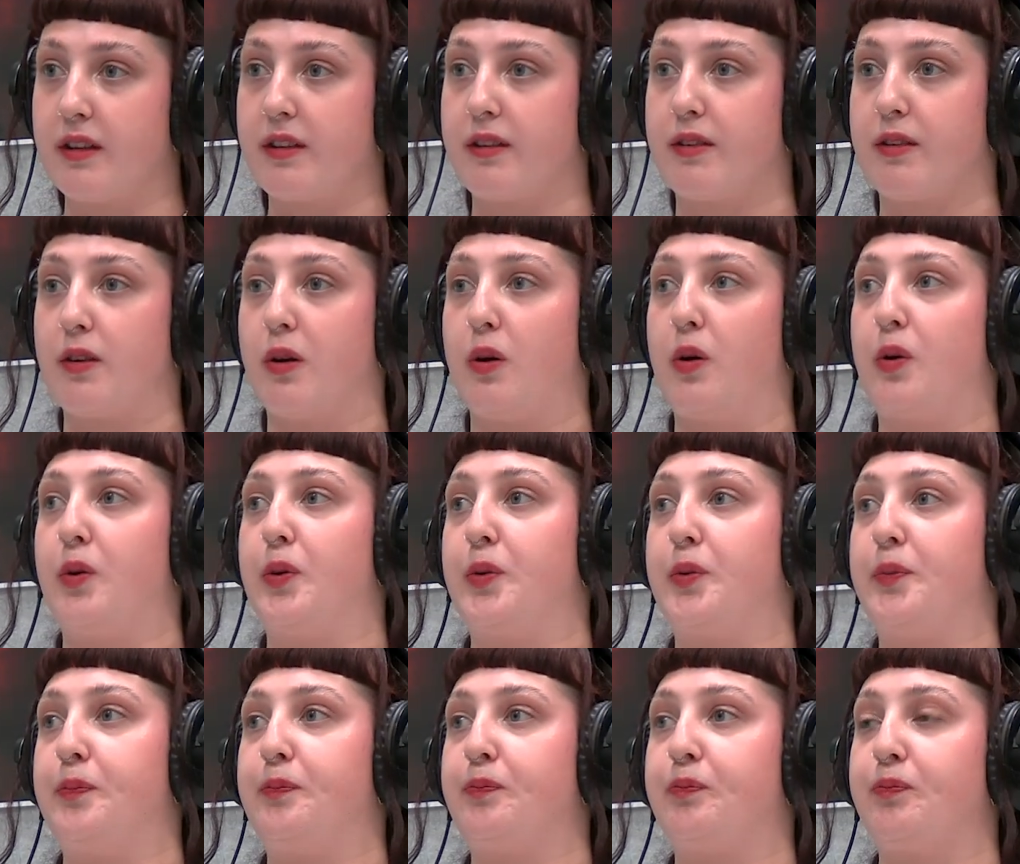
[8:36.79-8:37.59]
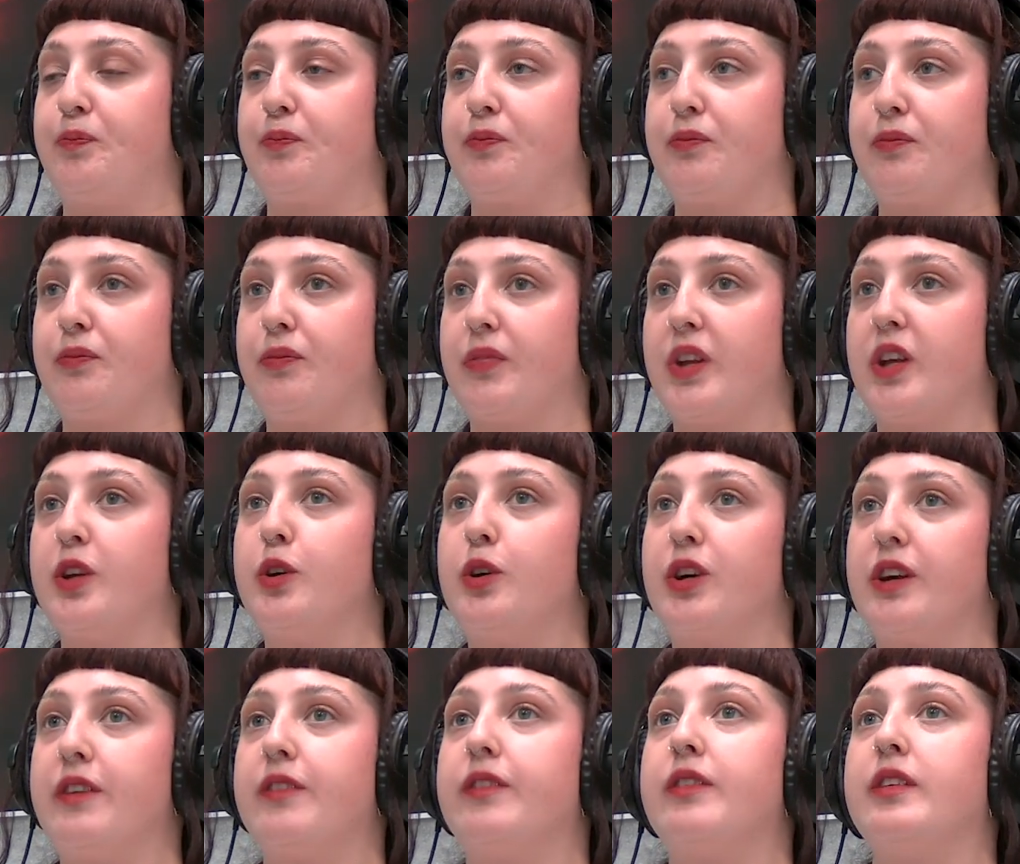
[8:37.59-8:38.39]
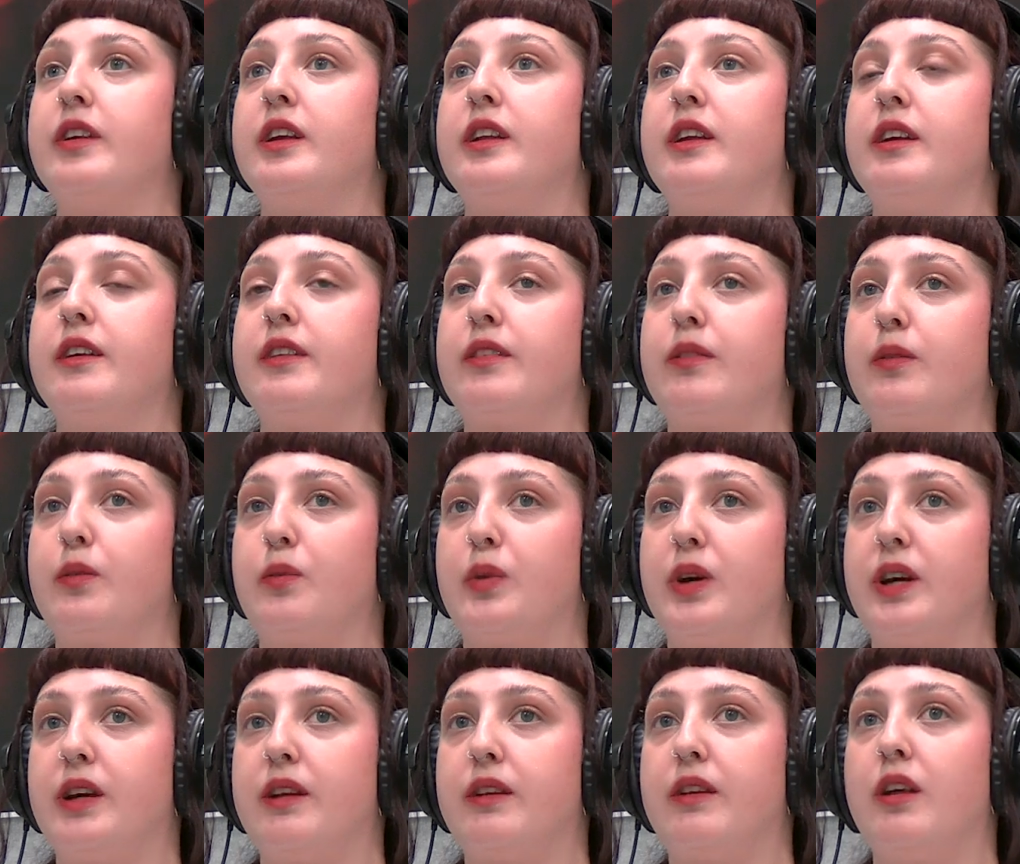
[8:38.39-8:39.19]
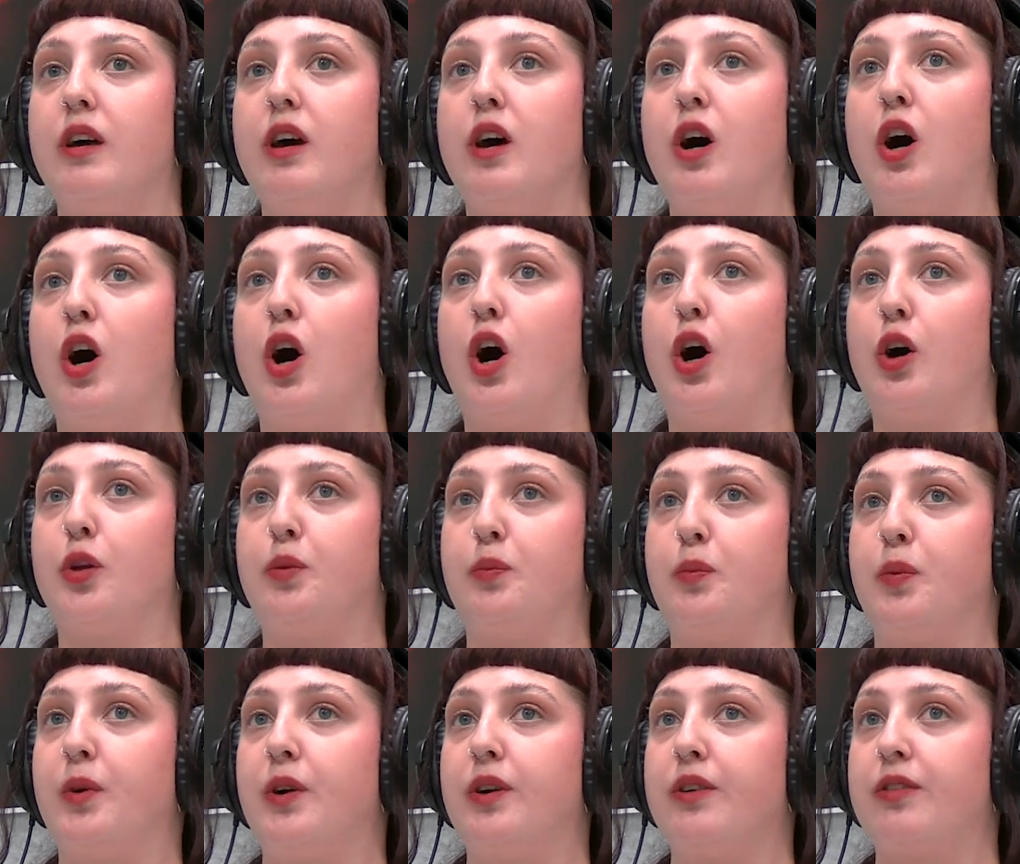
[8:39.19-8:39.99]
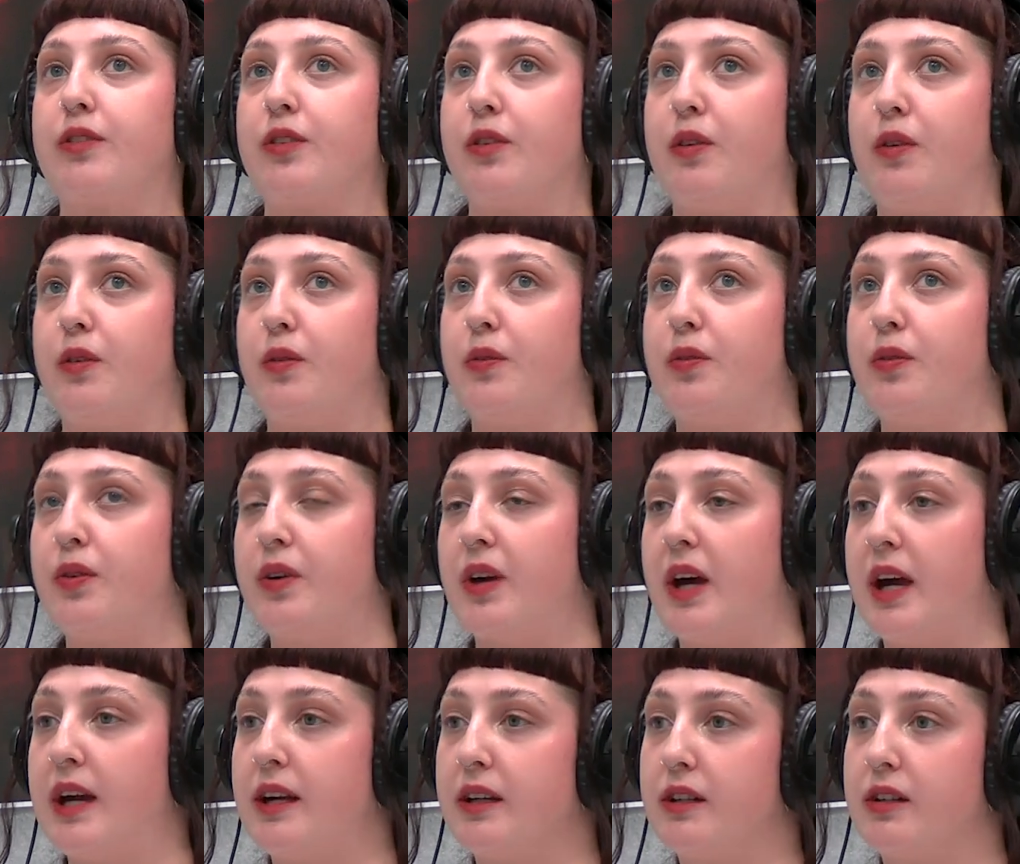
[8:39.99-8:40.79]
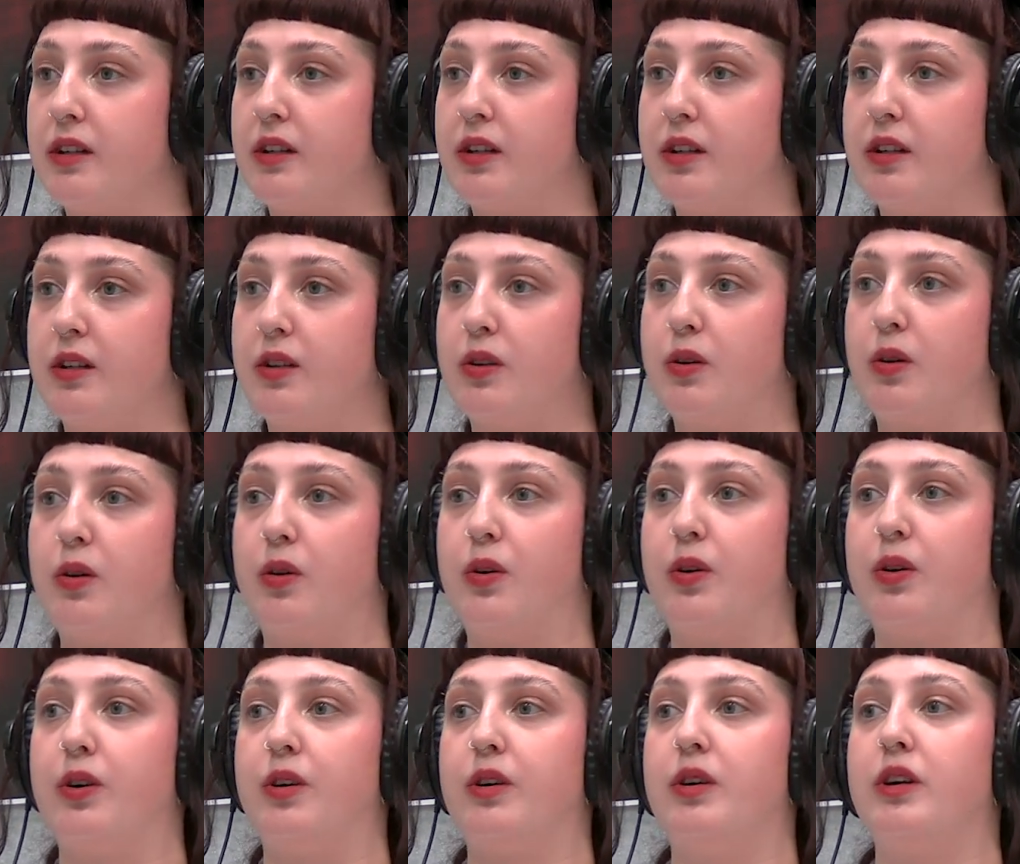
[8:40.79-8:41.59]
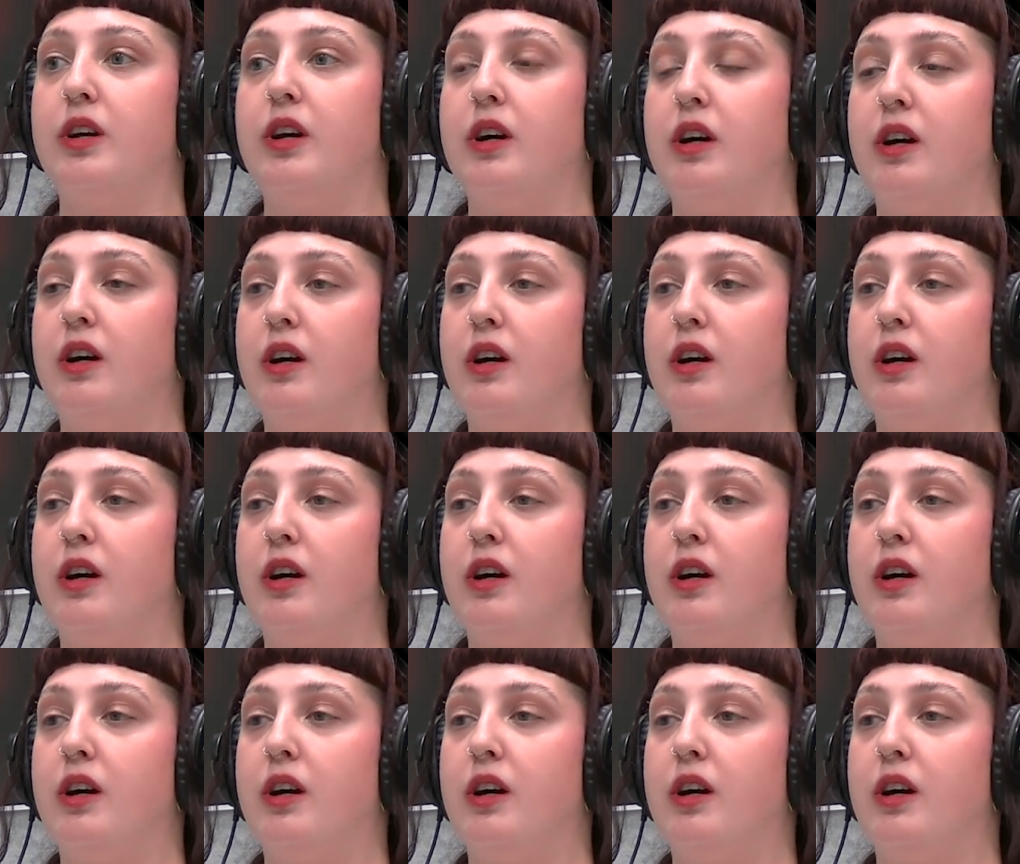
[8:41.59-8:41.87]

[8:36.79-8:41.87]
So you can see this with outbursts of anger or